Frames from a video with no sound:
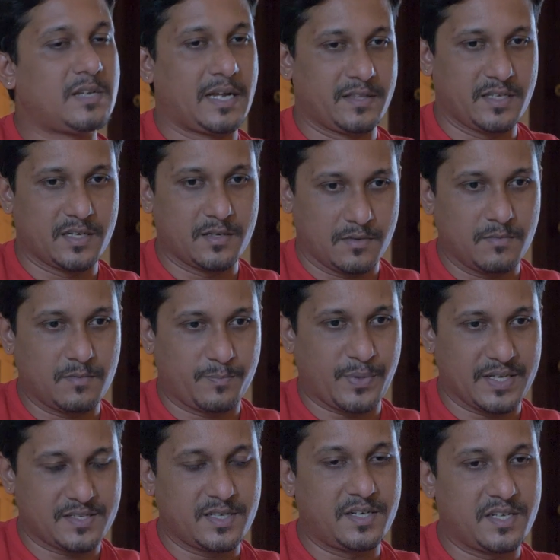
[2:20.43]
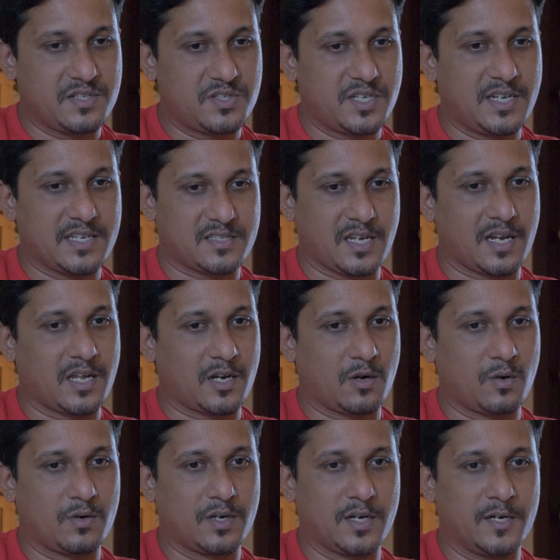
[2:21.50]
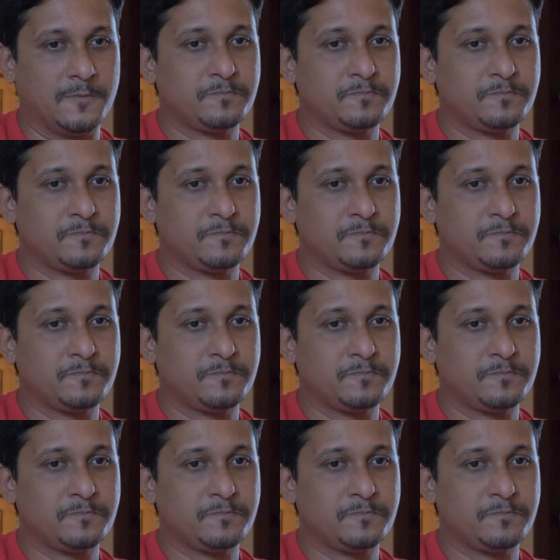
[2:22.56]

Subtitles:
And the present engine has done around